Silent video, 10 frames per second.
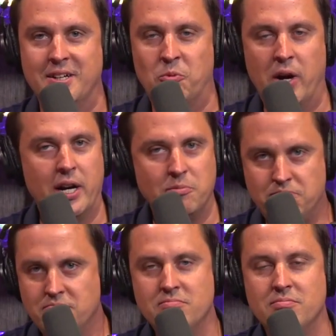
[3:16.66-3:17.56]
where
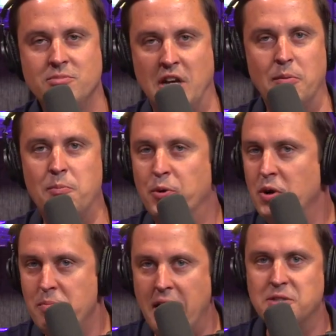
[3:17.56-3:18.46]
Jeremy
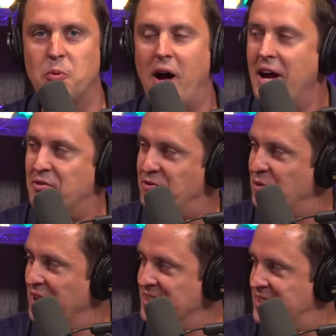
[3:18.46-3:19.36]
Pruitt met his wife
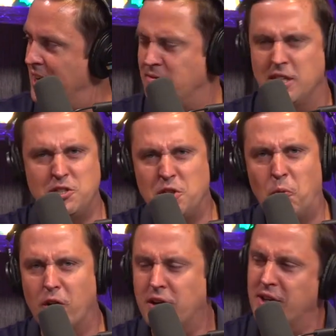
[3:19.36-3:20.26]
when he said, didn't she
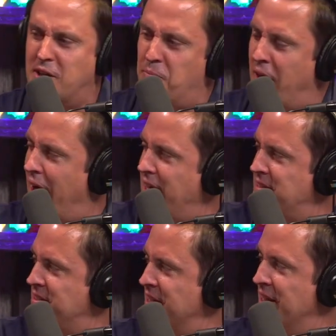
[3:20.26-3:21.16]
work in a
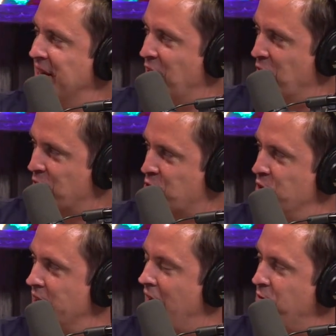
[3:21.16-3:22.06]
compliance or
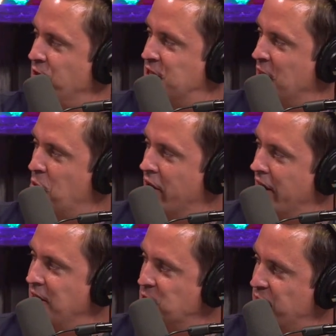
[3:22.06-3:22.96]
recruiting office somewhere
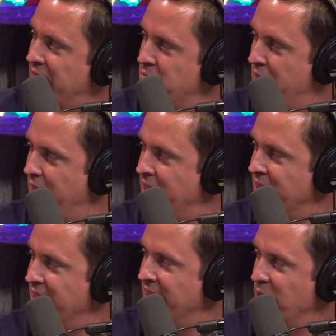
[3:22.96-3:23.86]
else when they met?
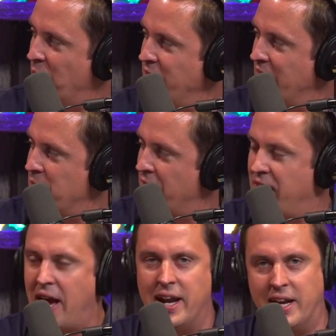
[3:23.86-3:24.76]
What do you think about
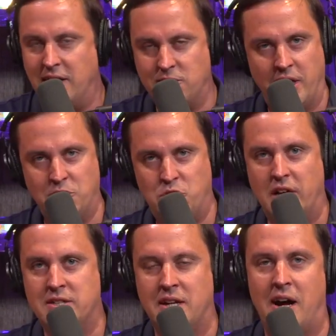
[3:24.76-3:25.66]
that? And he
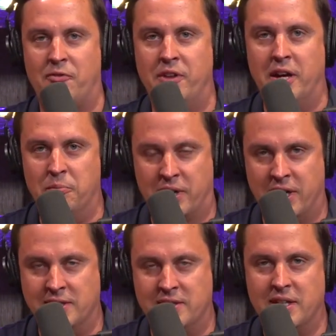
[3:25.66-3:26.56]
shuts it off then
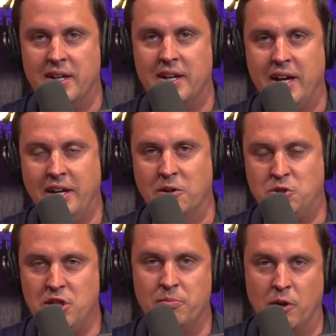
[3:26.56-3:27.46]
because he knows
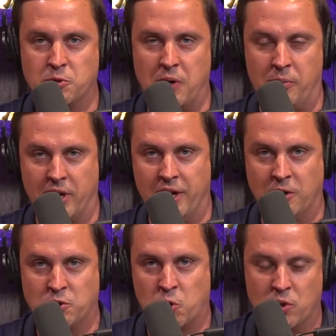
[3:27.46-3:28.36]
Jimbo's probably going to
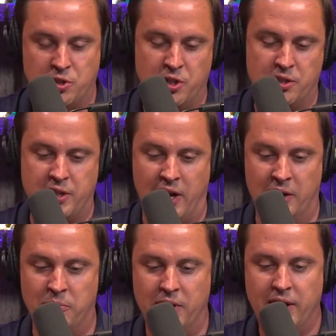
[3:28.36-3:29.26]
go scorched earth on
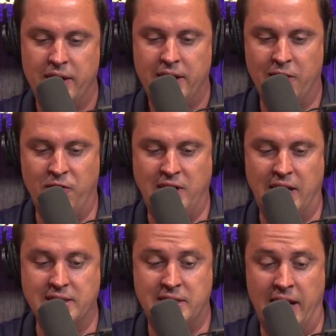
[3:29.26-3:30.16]
him if he
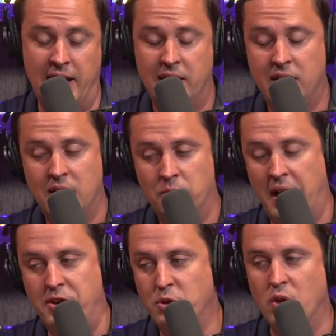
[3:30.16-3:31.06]
does that. But
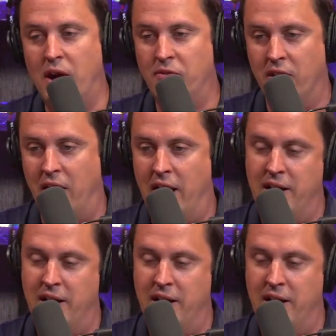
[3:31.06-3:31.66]
I do love the line.